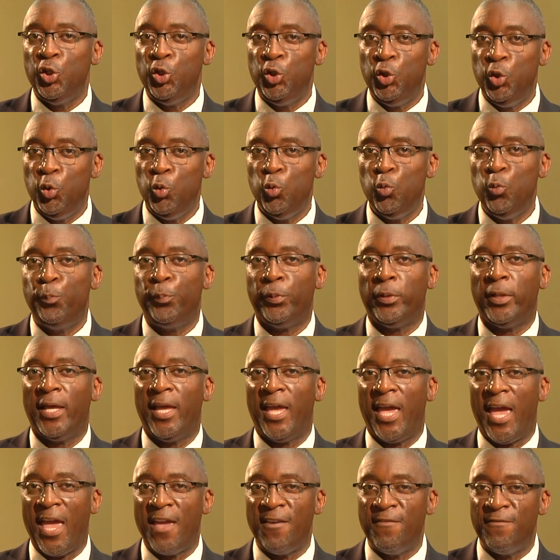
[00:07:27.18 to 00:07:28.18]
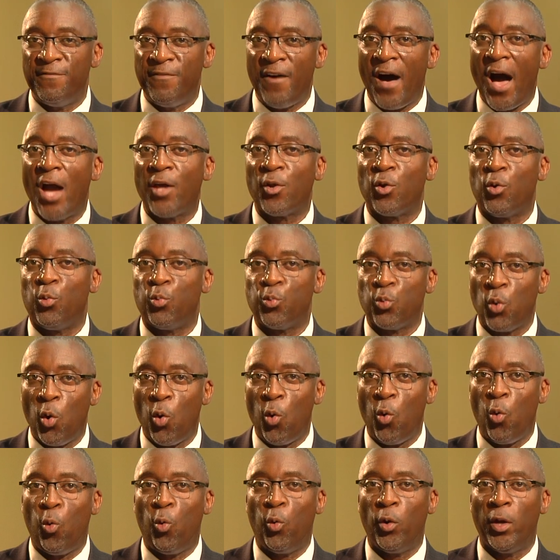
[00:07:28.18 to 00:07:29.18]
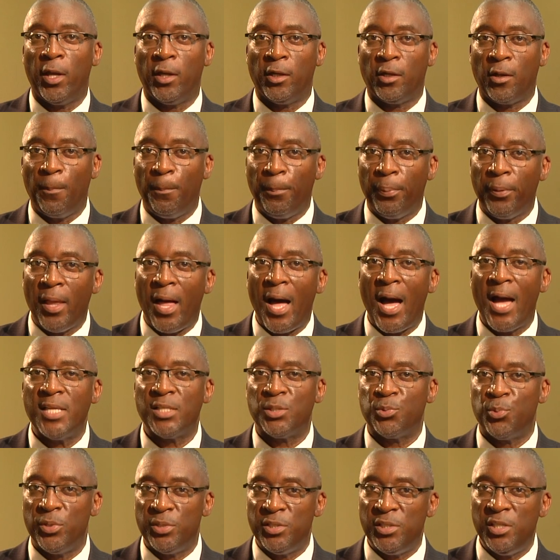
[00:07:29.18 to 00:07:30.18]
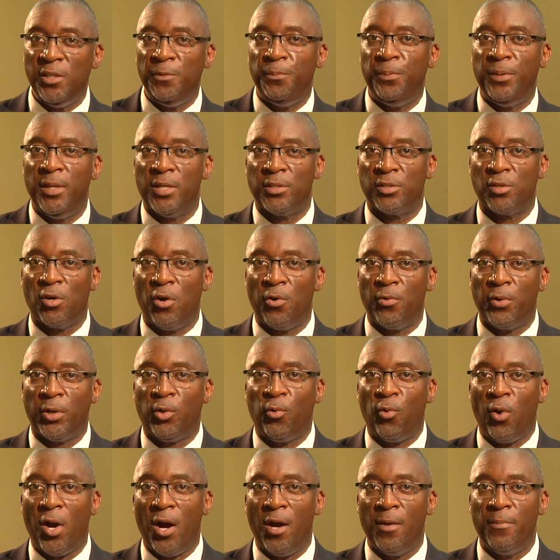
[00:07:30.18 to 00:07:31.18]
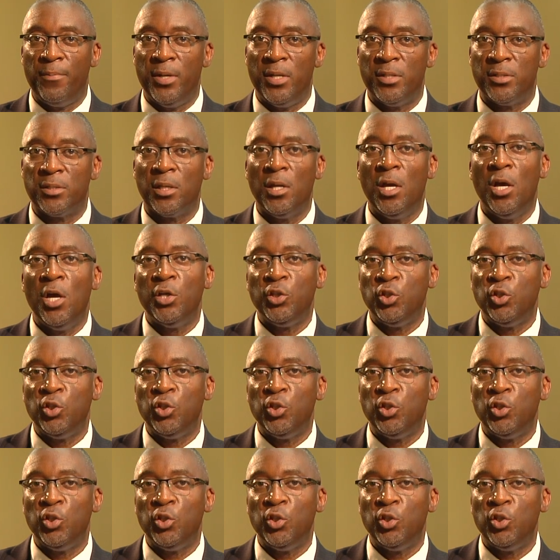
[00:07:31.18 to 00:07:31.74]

you play a vital role in compliance with CPSR requirements.